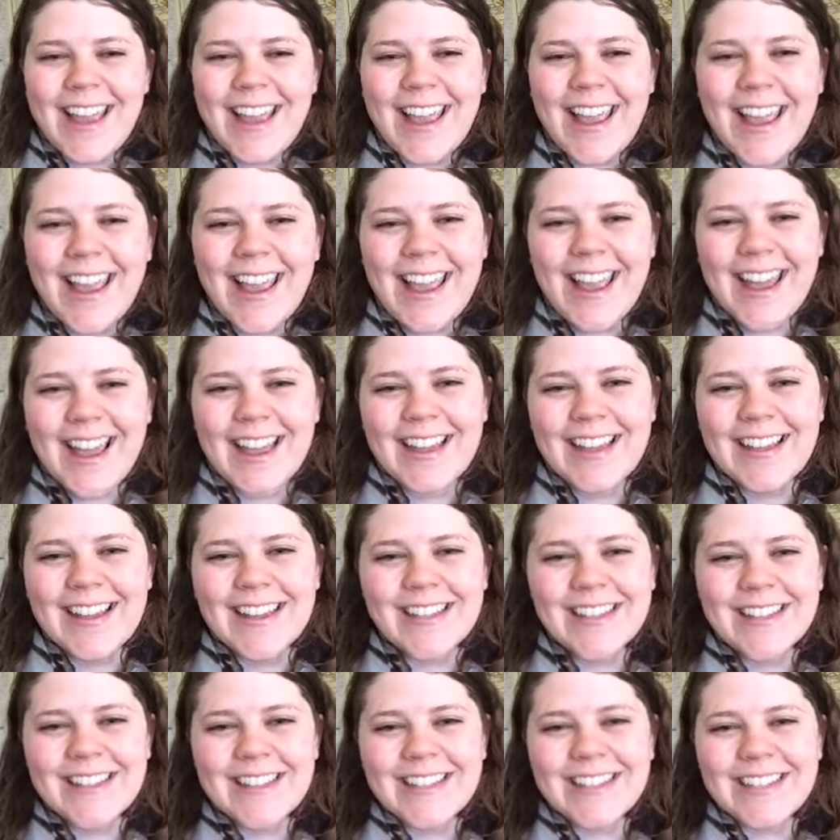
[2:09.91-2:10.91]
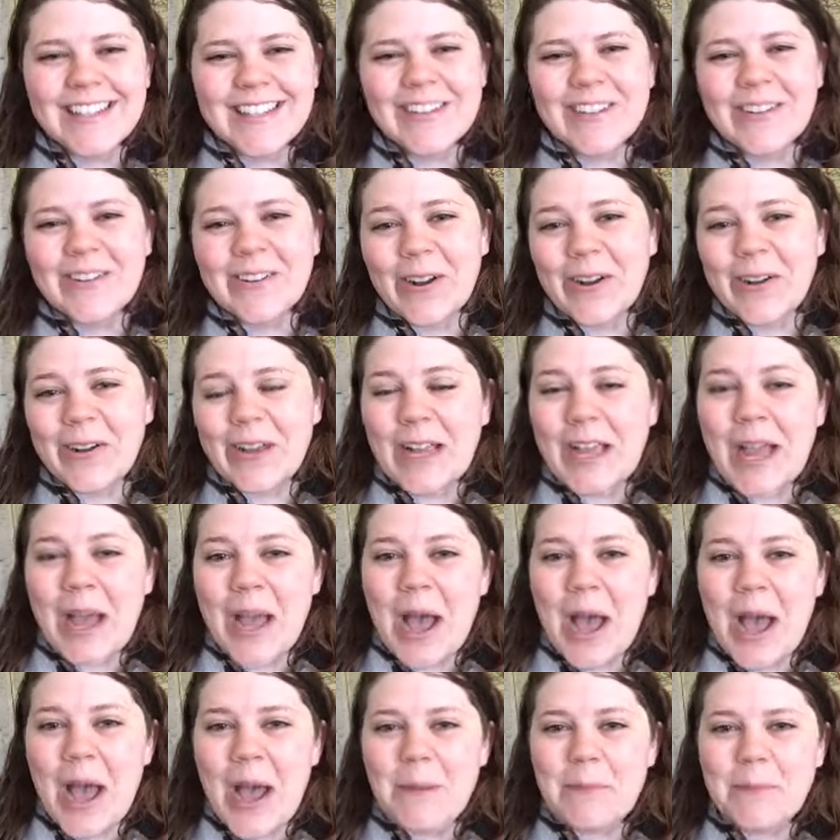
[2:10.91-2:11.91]
And, growing
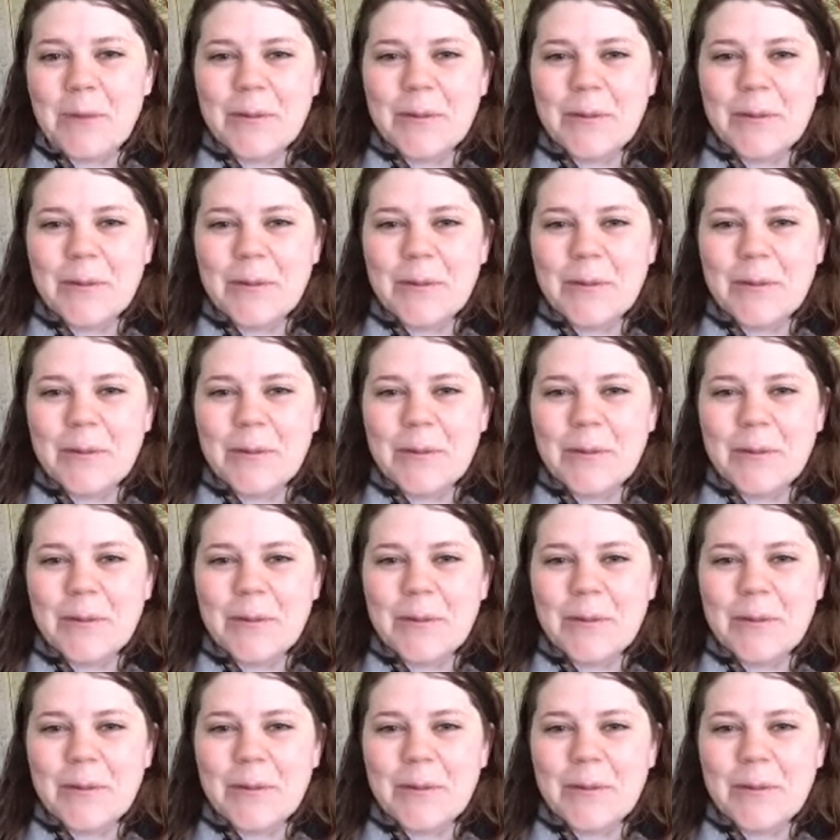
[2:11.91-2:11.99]
up,